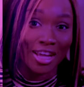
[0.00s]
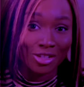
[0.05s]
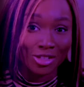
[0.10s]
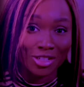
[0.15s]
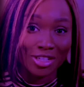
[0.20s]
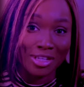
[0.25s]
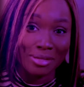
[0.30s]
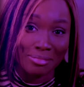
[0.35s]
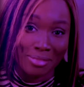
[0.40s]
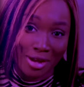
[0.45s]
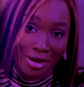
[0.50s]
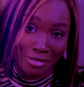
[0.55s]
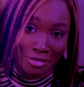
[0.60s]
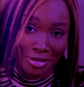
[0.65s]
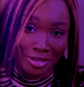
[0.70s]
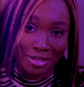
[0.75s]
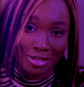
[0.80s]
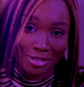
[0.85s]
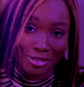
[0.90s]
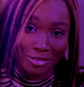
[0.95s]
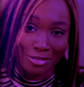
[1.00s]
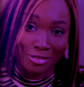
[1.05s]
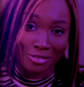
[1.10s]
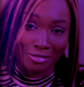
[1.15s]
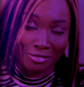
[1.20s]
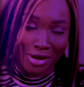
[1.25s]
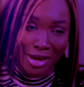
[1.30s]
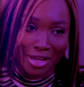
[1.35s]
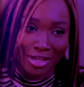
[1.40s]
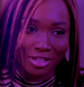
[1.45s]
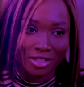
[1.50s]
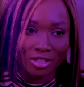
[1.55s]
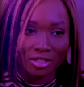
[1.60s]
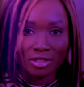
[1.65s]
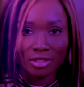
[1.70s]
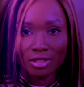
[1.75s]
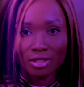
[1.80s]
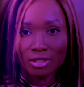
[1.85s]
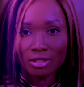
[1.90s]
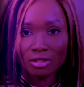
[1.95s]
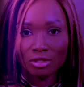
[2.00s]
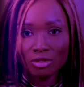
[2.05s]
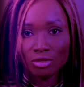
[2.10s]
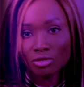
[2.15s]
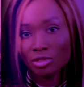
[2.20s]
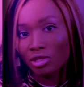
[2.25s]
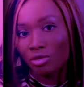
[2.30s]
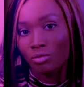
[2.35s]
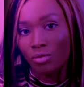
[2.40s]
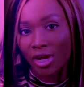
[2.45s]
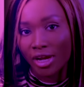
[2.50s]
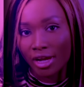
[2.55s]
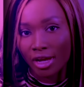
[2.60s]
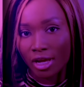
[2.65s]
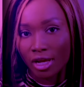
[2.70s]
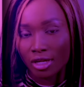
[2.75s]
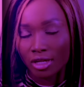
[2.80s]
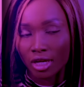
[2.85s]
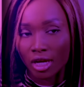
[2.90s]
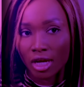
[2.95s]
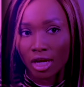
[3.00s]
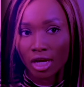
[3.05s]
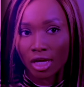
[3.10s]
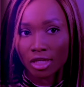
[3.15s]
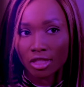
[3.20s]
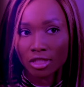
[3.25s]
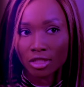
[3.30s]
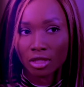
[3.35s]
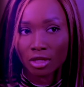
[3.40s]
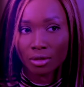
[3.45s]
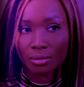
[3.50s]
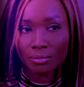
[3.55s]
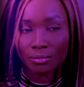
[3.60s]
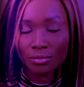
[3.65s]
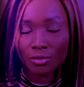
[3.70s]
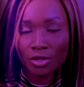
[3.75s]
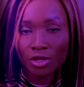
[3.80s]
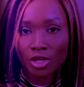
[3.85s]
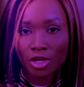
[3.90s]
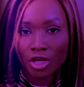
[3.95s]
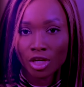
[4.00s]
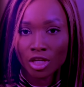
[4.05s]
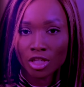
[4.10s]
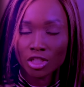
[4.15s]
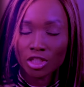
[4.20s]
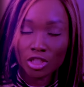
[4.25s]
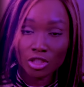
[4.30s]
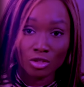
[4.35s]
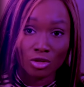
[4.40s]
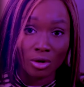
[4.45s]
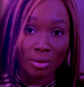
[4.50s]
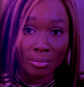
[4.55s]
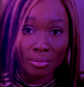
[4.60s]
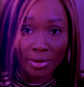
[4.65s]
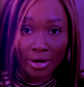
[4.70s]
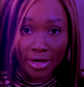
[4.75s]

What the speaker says: actually married, right? She's newly wedded, and she got